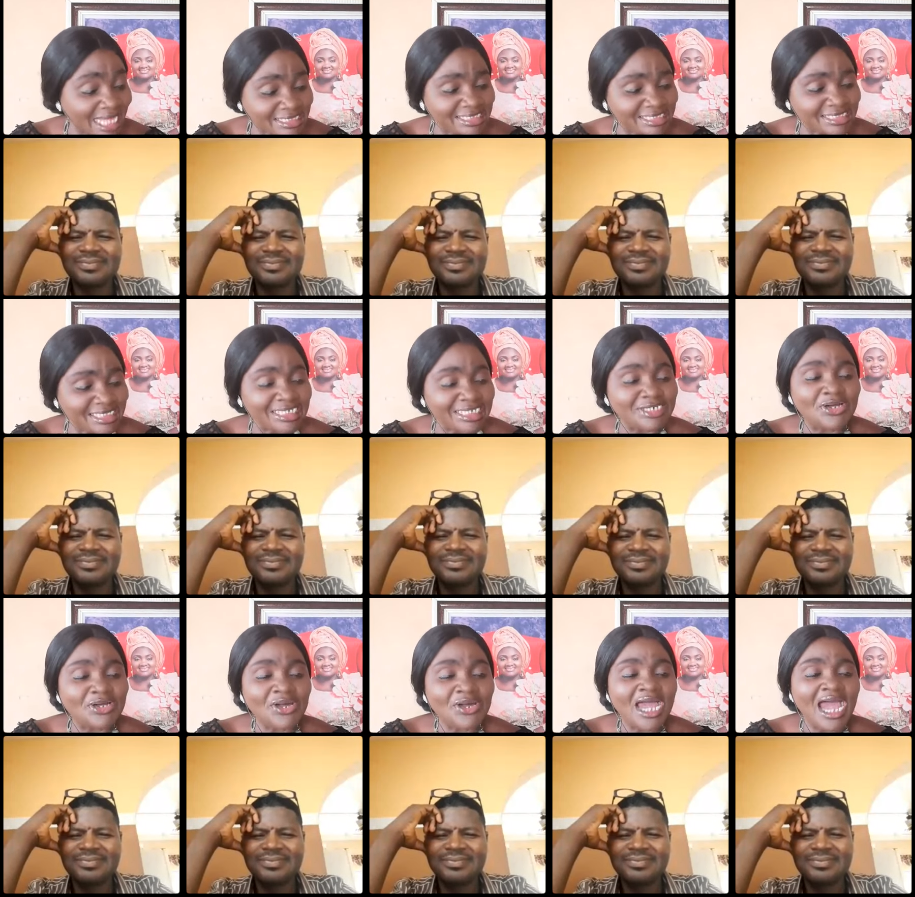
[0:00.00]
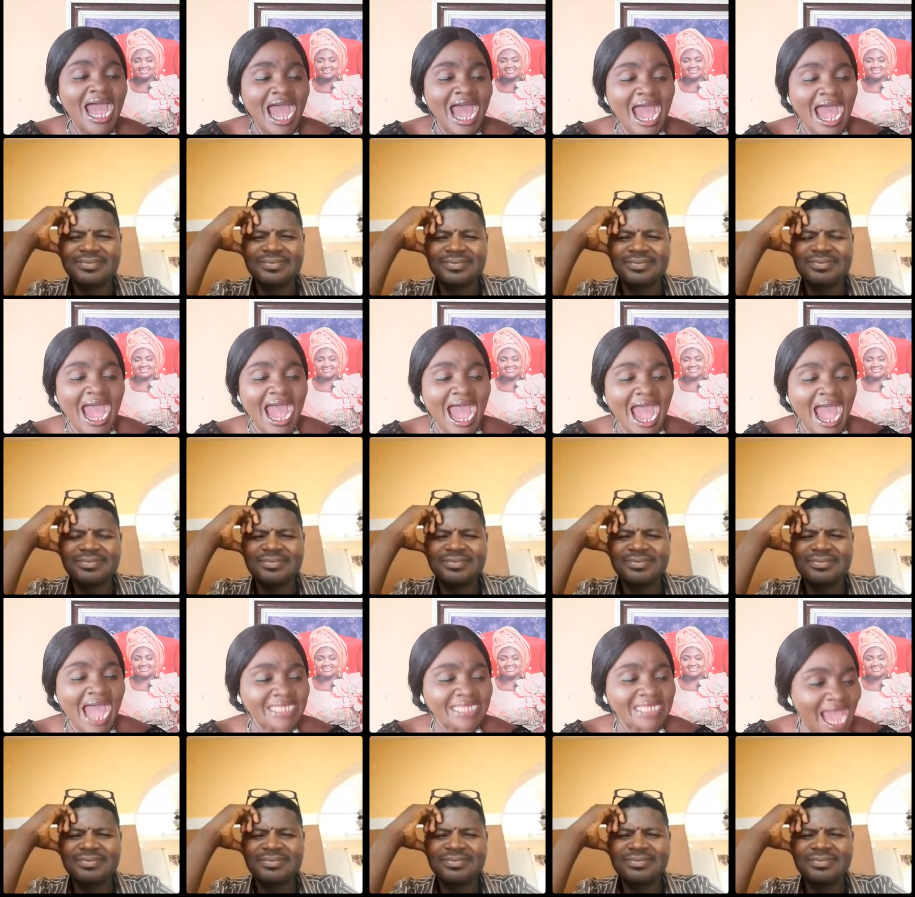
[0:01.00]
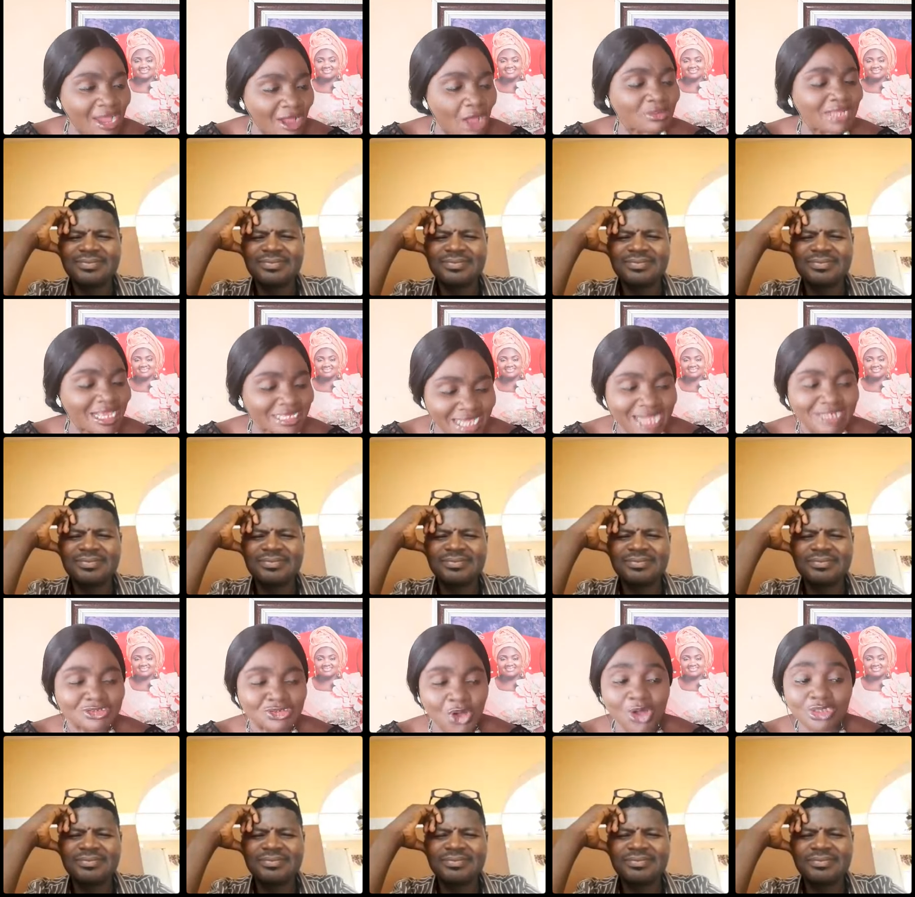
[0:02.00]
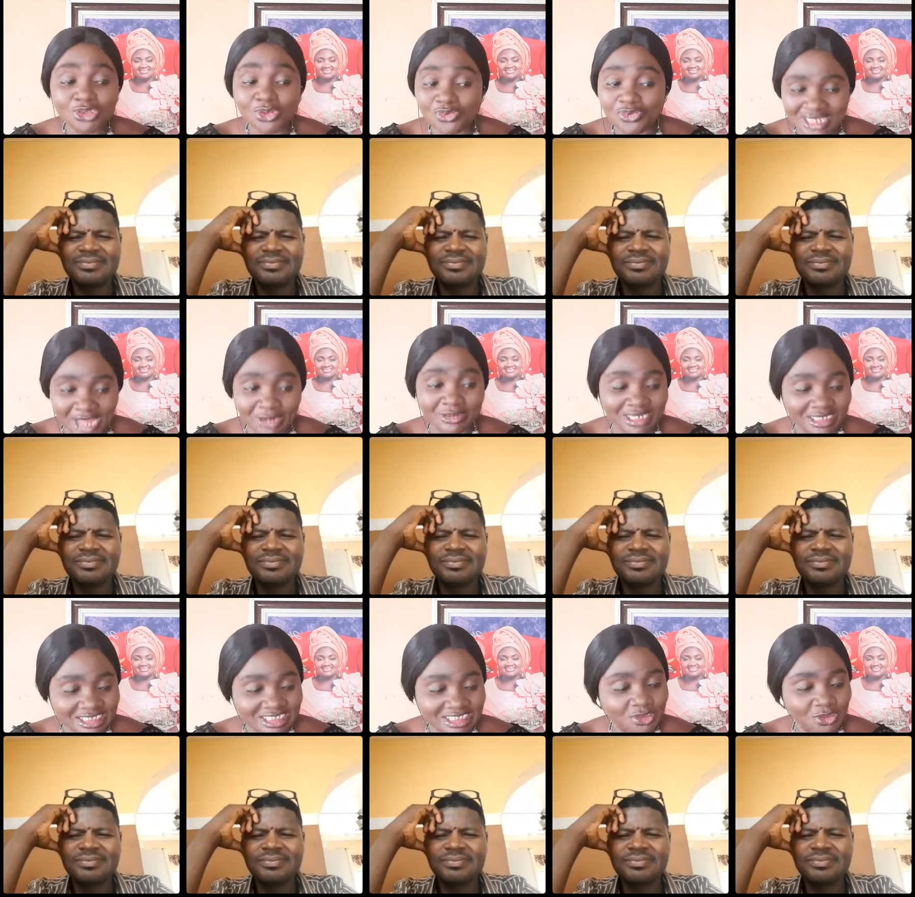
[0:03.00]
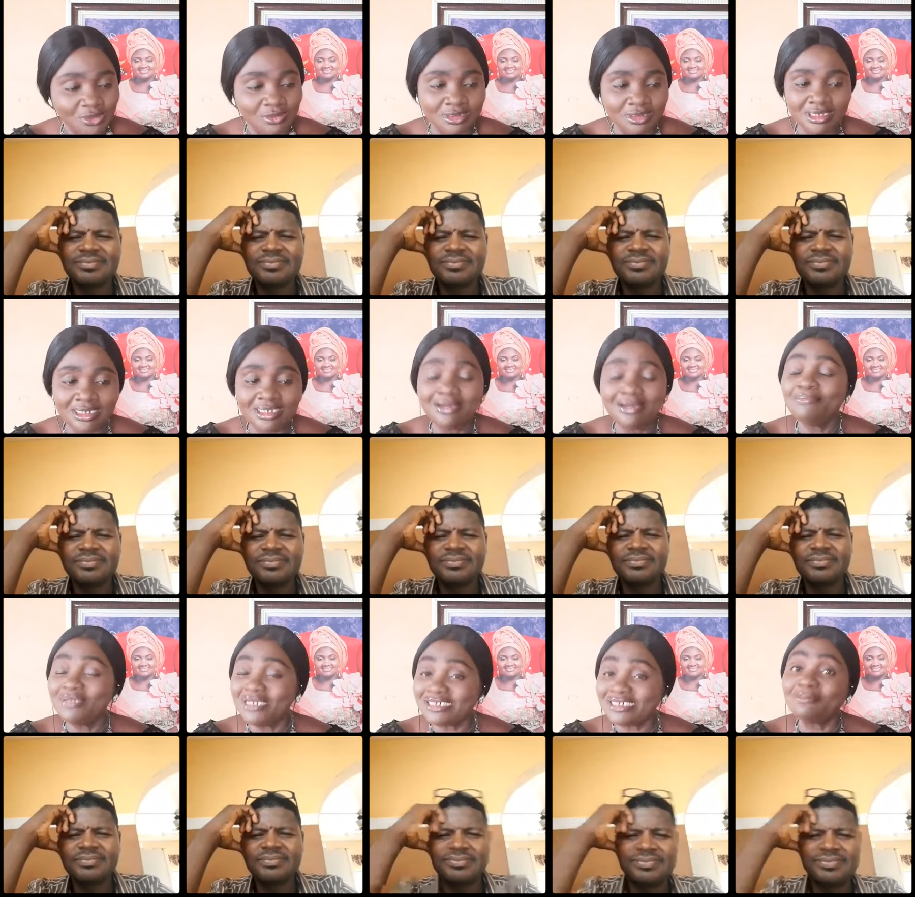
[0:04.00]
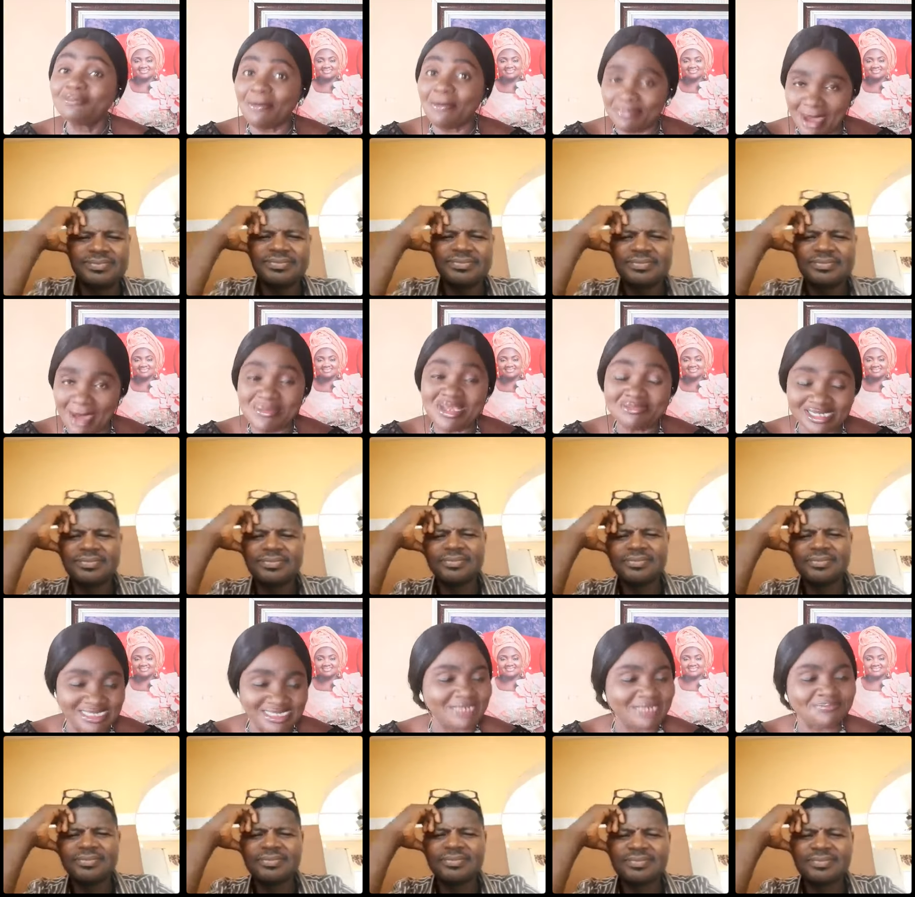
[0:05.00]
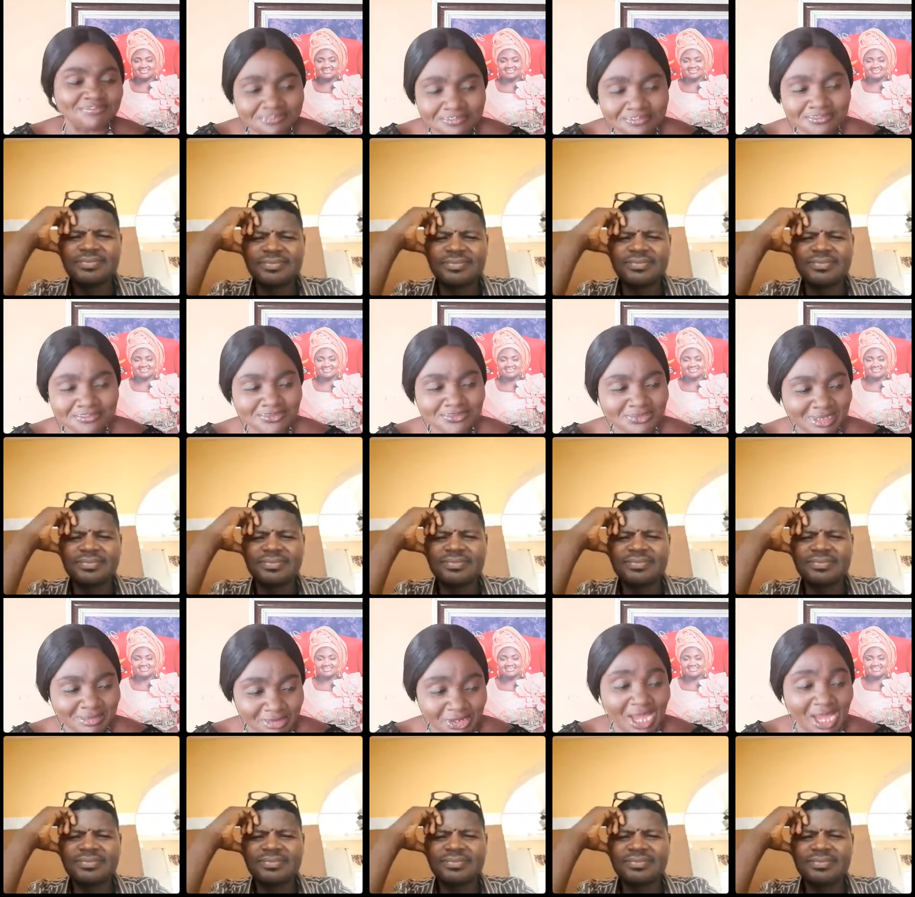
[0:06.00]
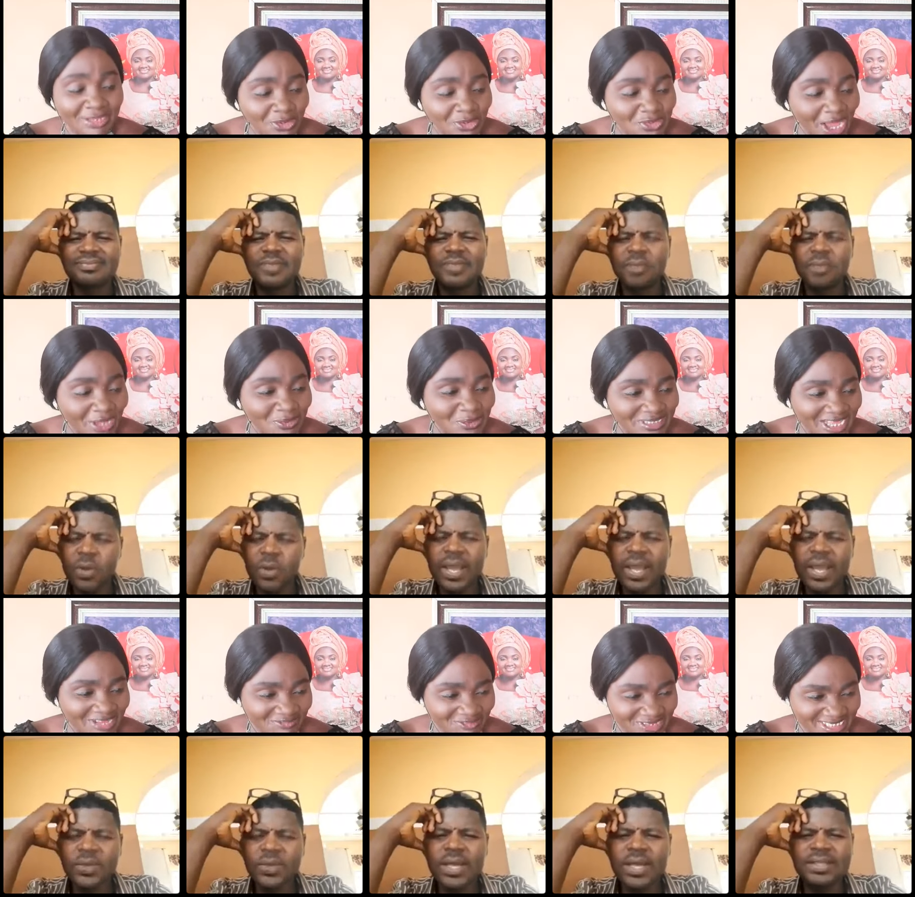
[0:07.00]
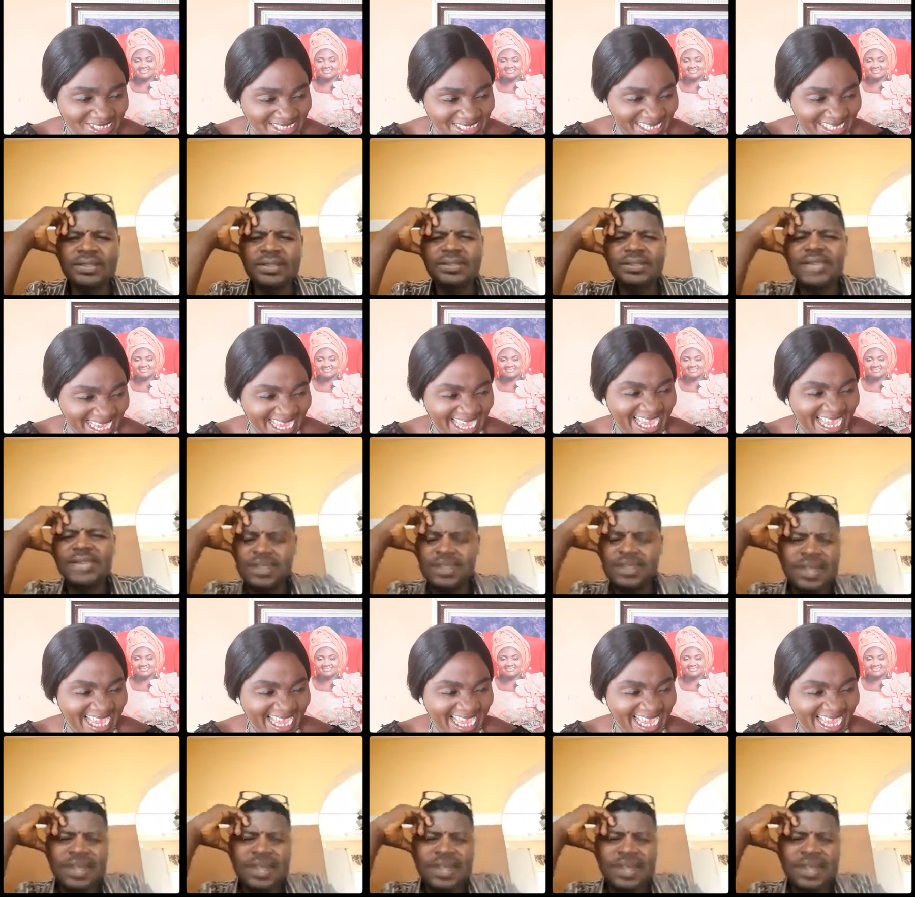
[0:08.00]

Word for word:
Speaker 1: that is it. You know, and I, I, would like to also read another scripture. Please permit me, sir. Go ahead, so I know ahead. you are loaded, but an,